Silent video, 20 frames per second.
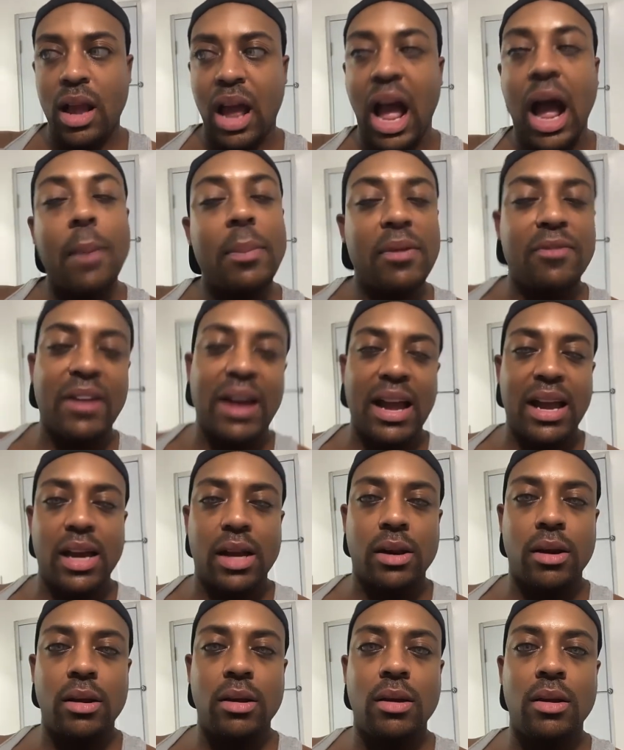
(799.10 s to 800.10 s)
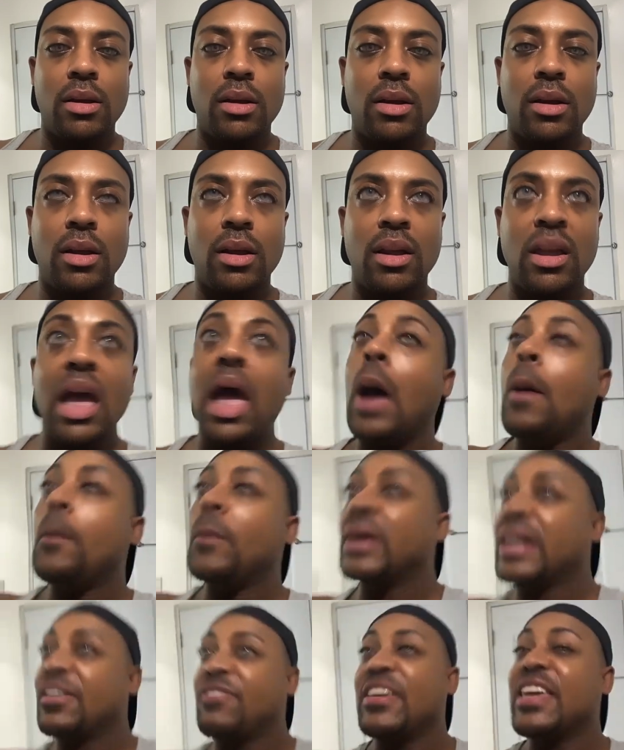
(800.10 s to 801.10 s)
I'll be fine.
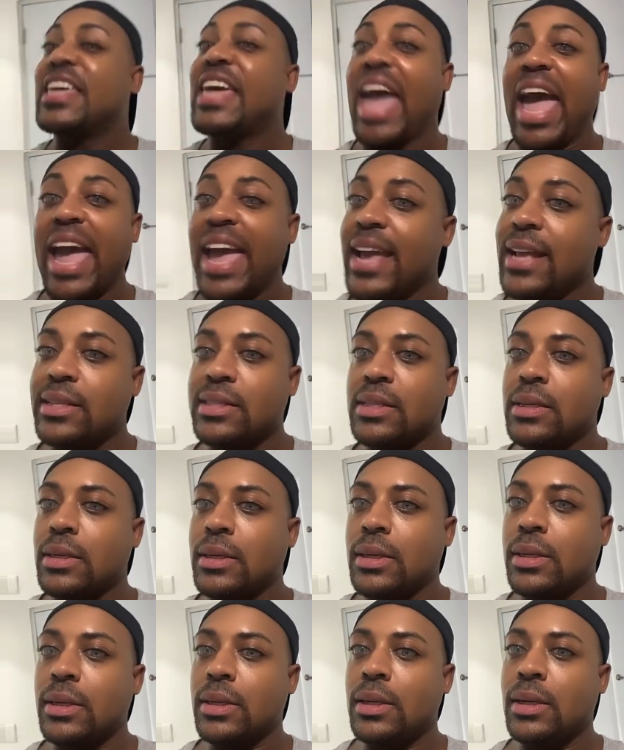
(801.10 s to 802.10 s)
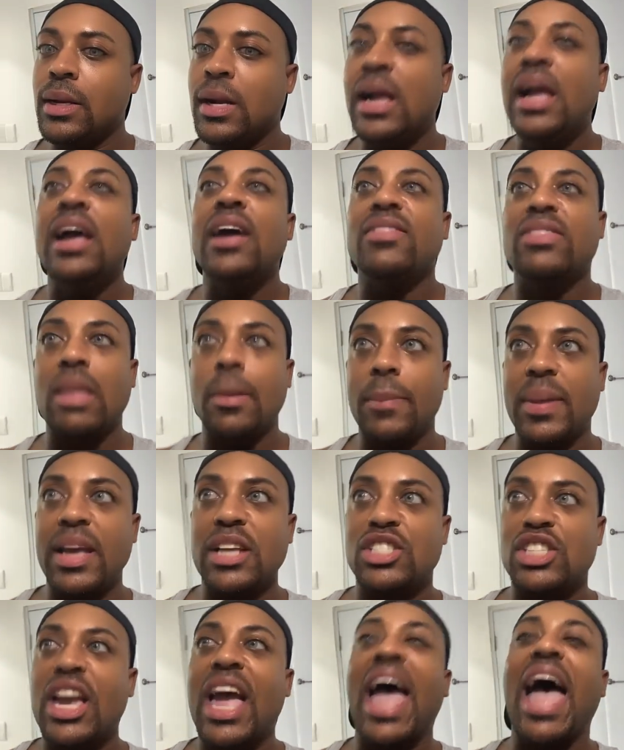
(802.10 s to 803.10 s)
But if he can't, then
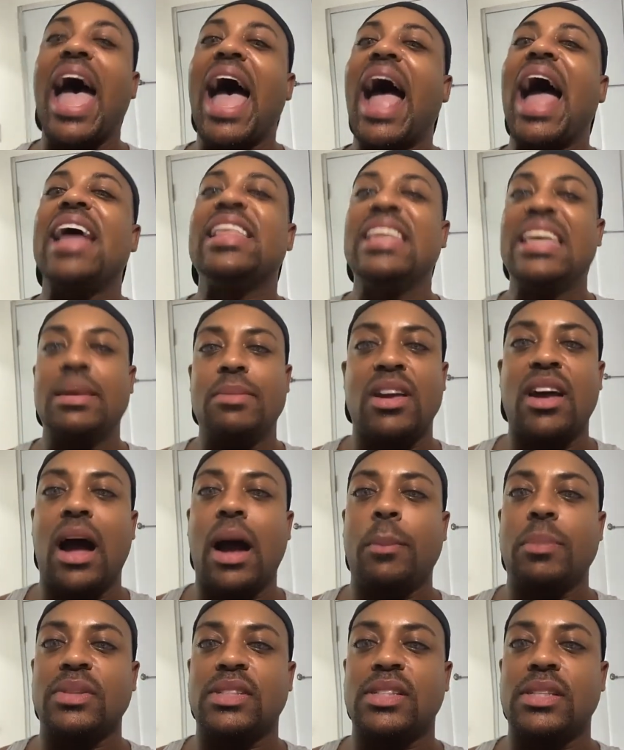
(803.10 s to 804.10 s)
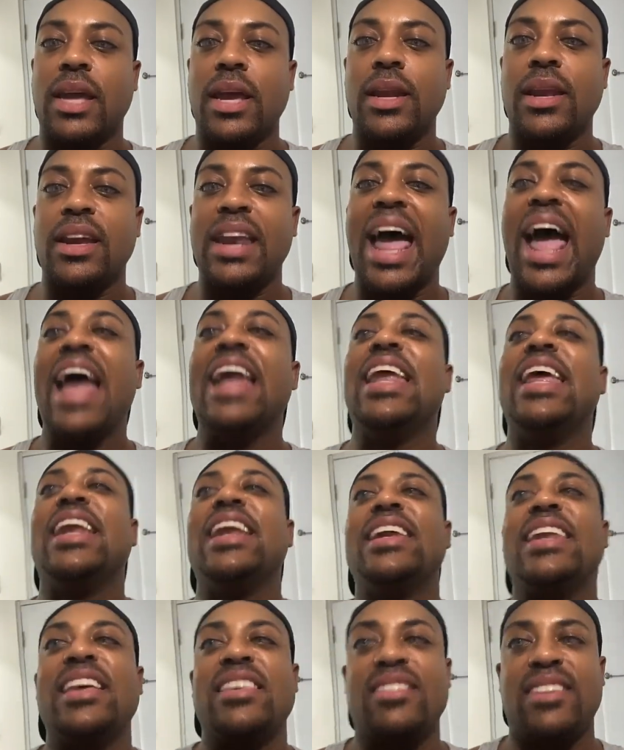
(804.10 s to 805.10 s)
bitch, I need to be compensated. I need a
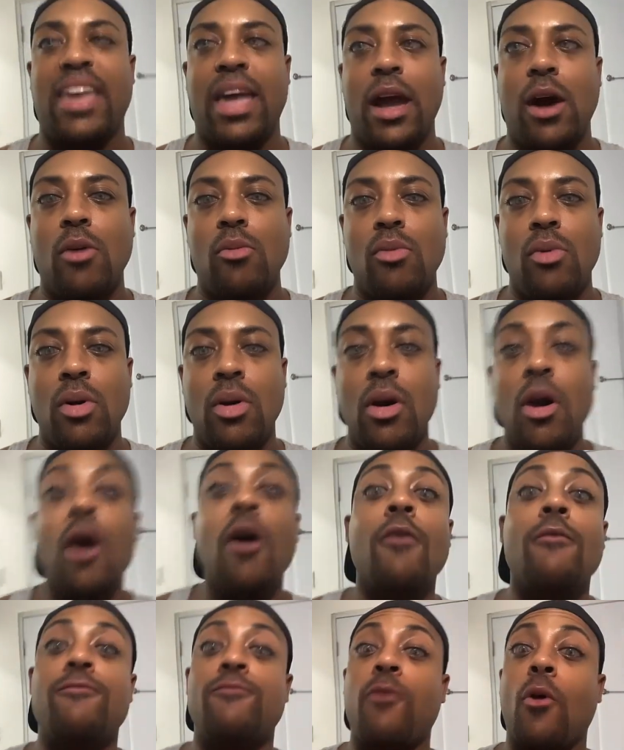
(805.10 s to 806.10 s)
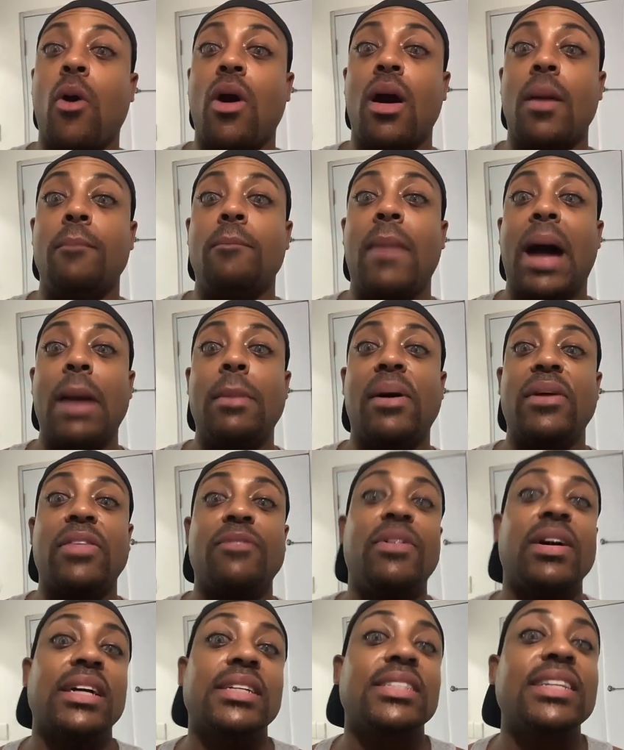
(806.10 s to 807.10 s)
discount for my
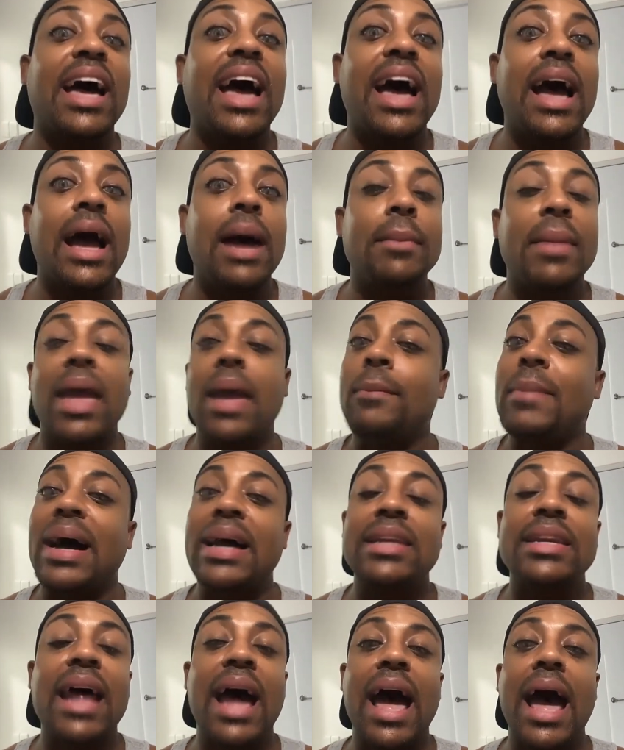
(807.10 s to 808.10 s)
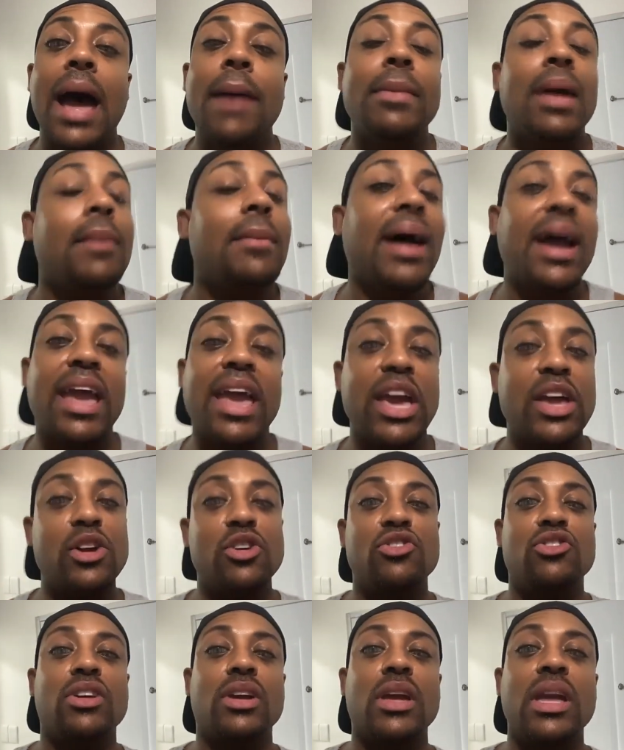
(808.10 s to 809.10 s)
motherfucking time and my dime and my
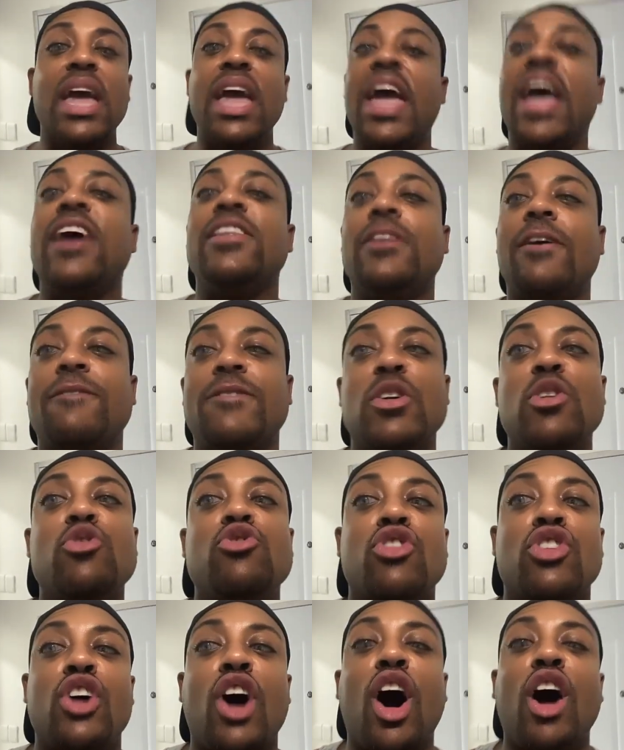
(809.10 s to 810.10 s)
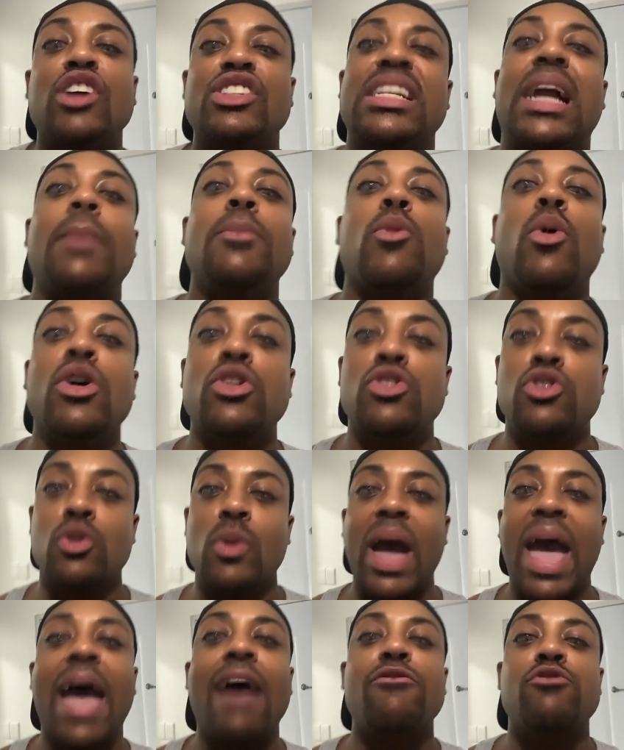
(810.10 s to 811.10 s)
energy and the future costs that I'm going to
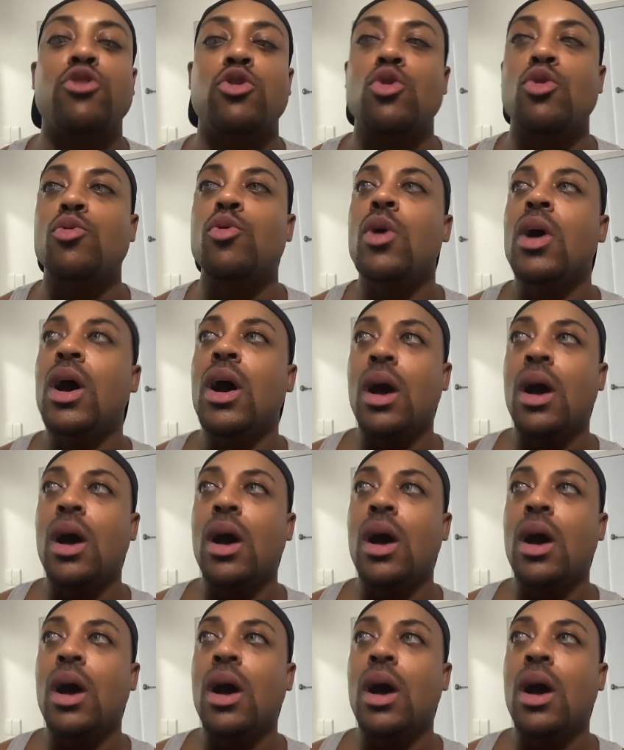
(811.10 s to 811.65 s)
have to